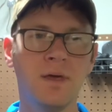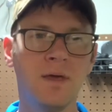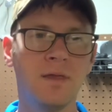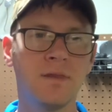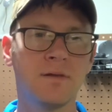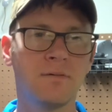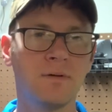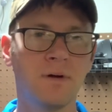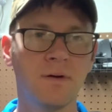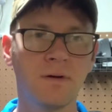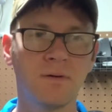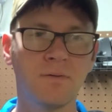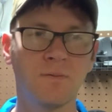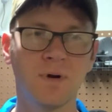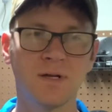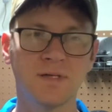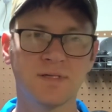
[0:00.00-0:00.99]
The Ronin
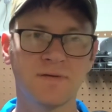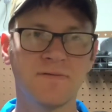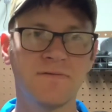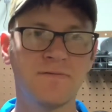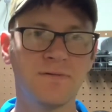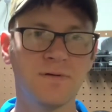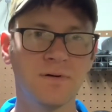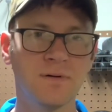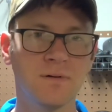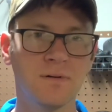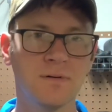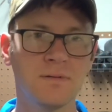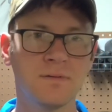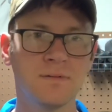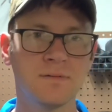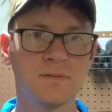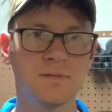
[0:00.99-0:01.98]
one is a full
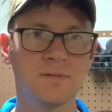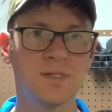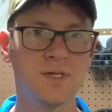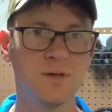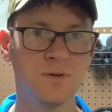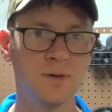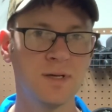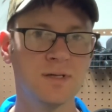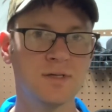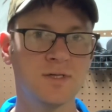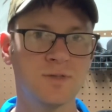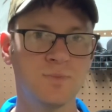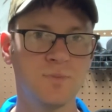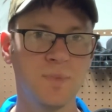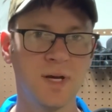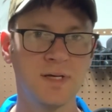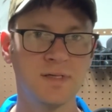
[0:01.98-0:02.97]
2-inch
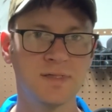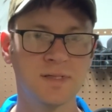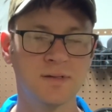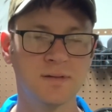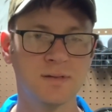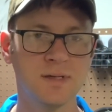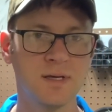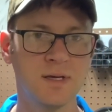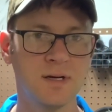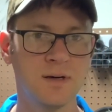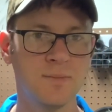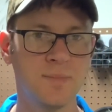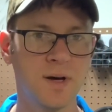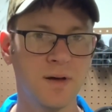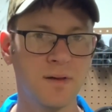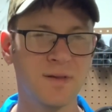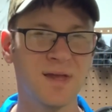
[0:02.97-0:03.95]
basically inner
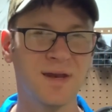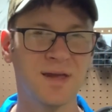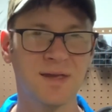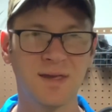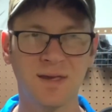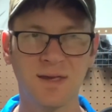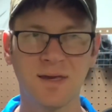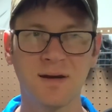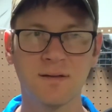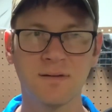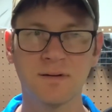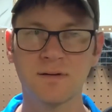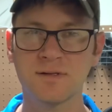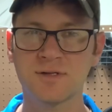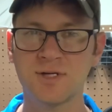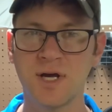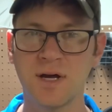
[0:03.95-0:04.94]
belt, and it can get a little
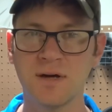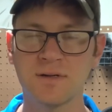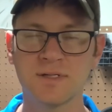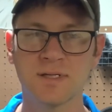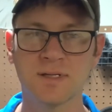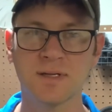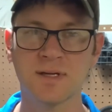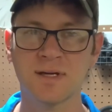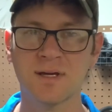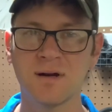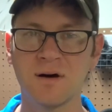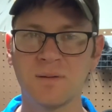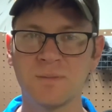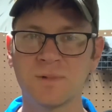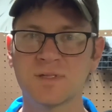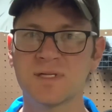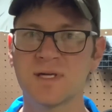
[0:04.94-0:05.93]
challenging. Like, it
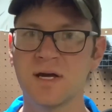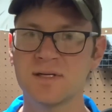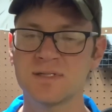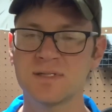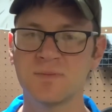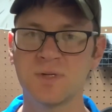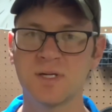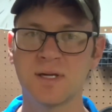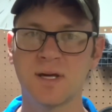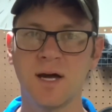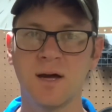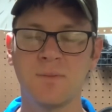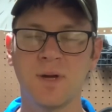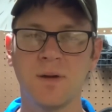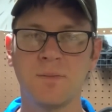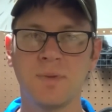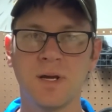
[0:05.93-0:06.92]
almost has to be
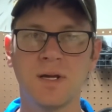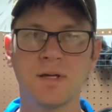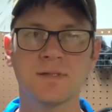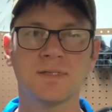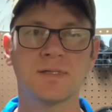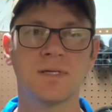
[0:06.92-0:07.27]
combat pants.